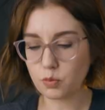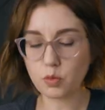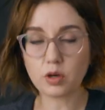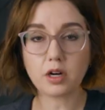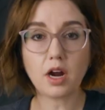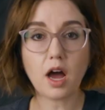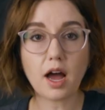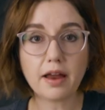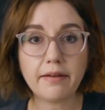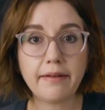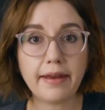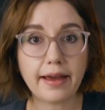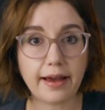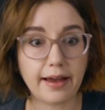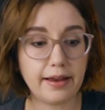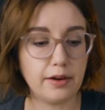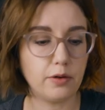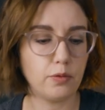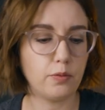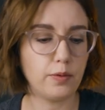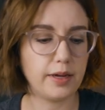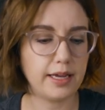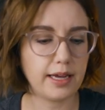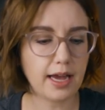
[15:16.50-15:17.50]
We're not
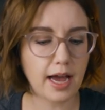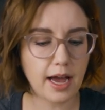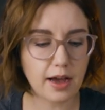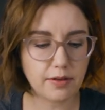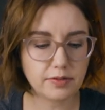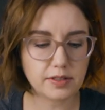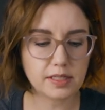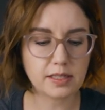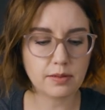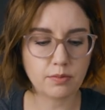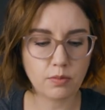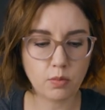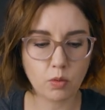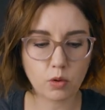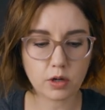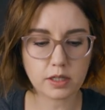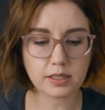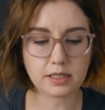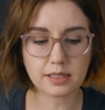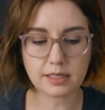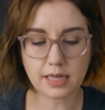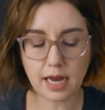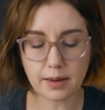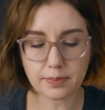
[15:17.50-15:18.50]
done. We have some more
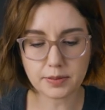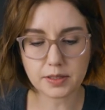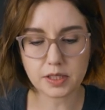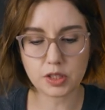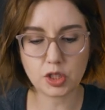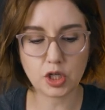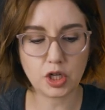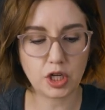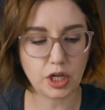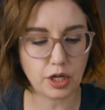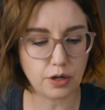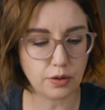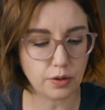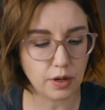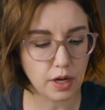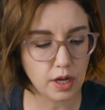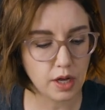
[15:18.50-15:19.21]
steps to do.